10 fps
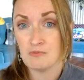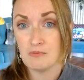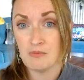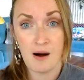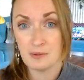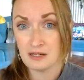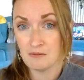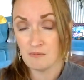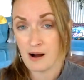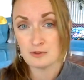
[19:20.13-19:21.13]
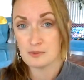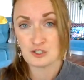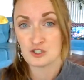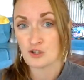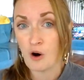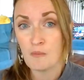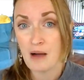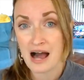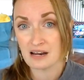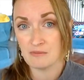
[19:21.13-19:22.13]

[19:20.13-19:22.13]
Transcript: mom and mom will be so mad at